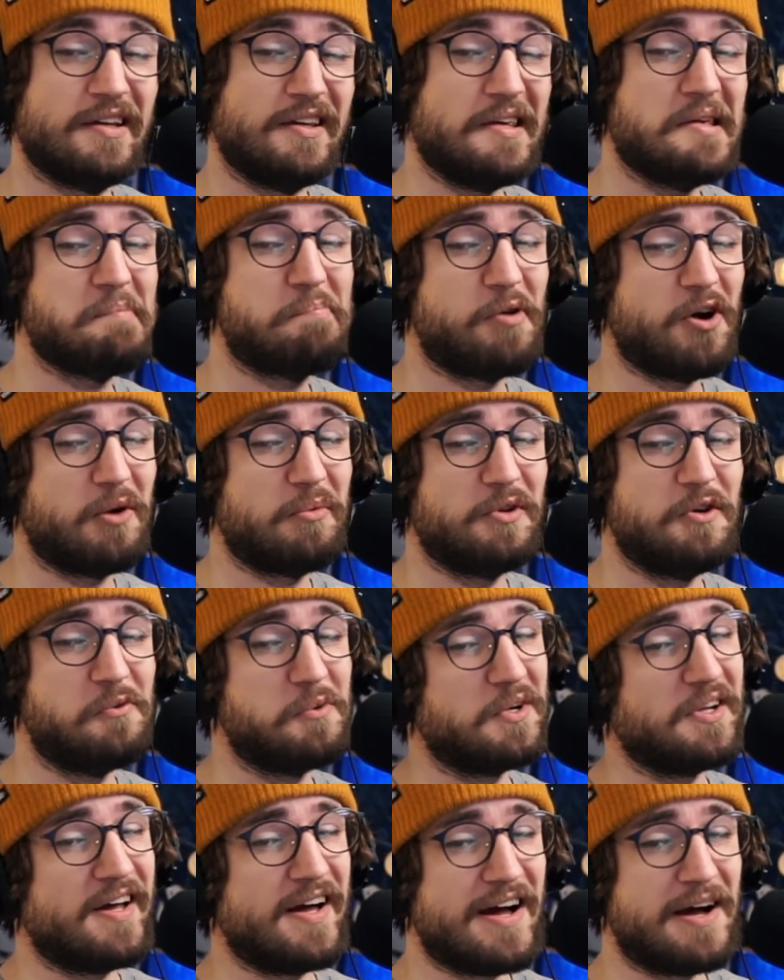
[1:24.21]
it probably
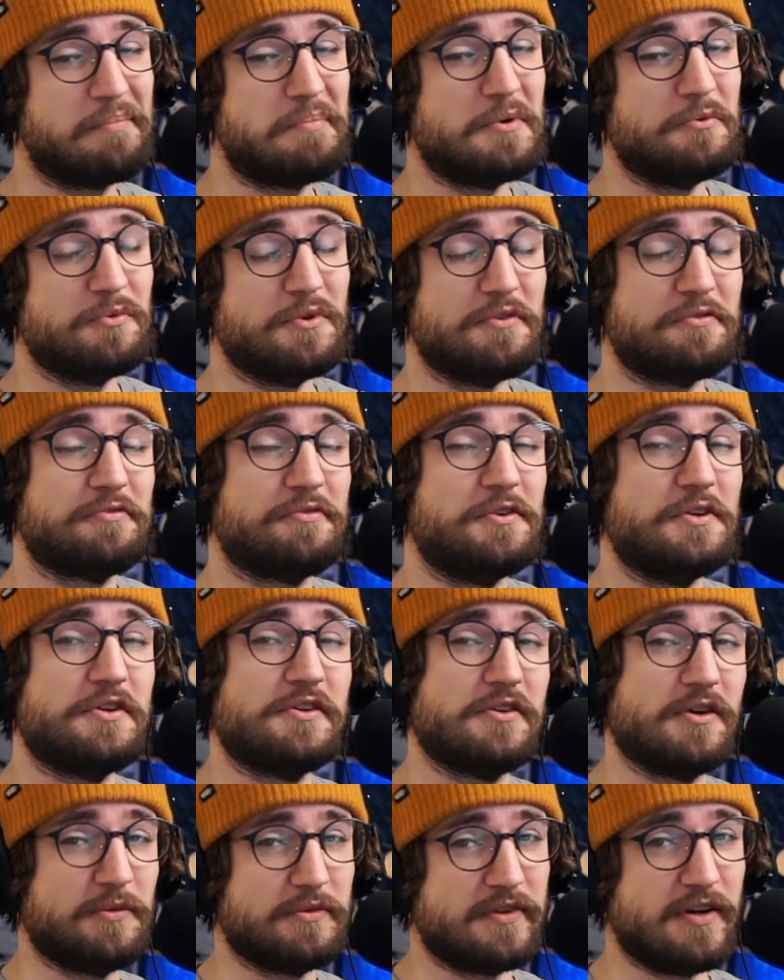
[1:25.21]
will happen with free
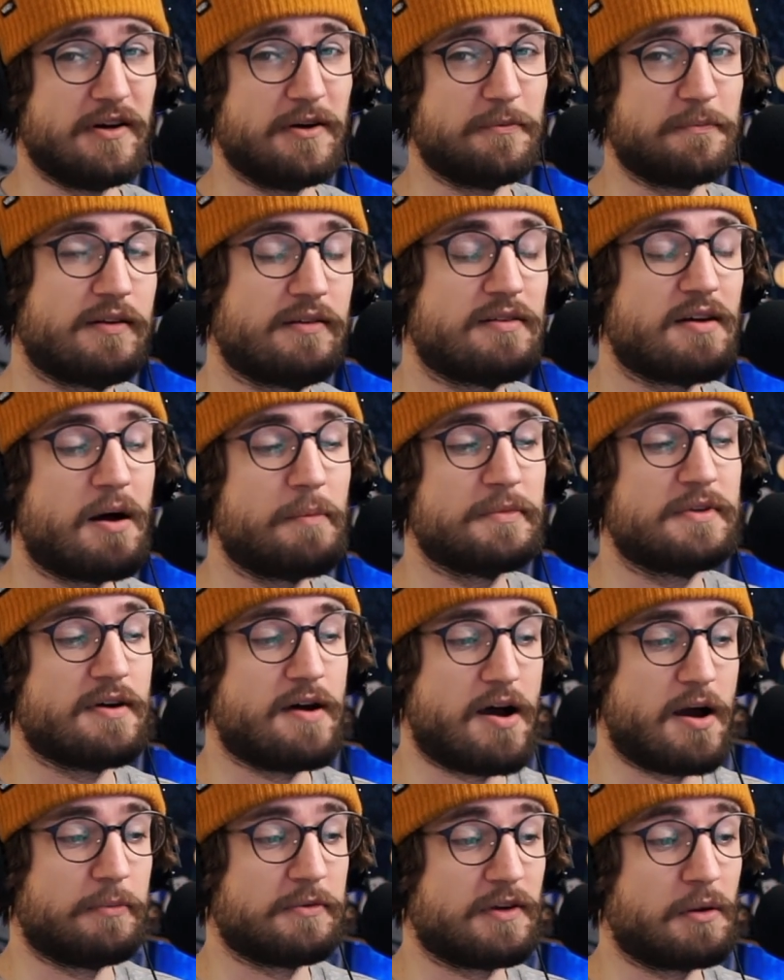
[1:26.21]
shows now,
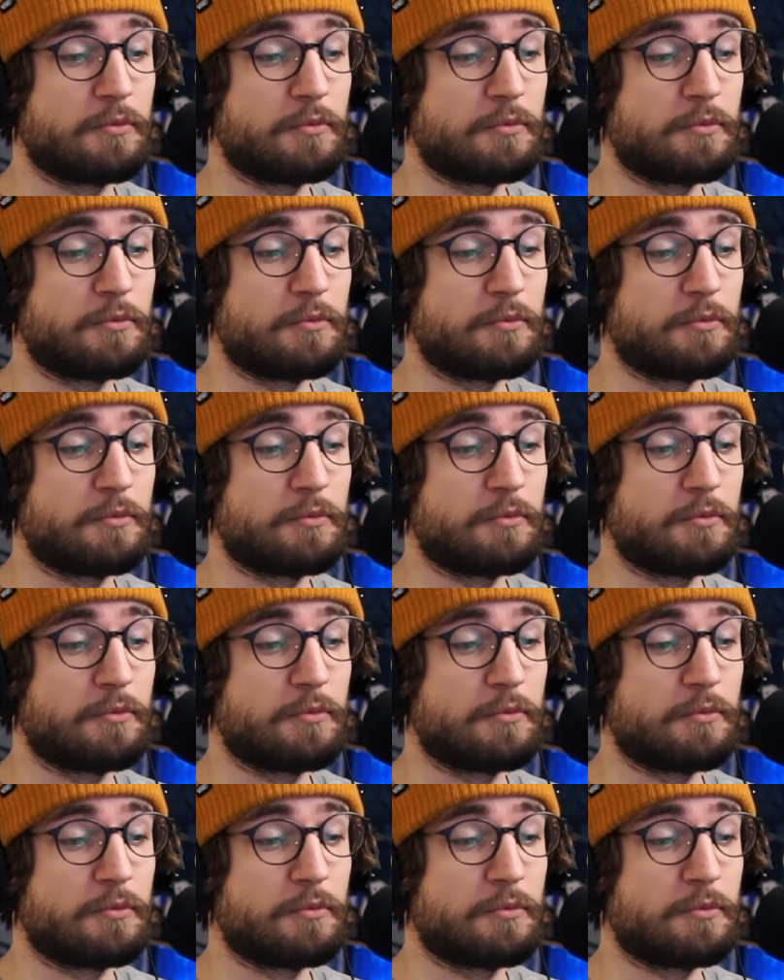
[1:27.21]
sometimes.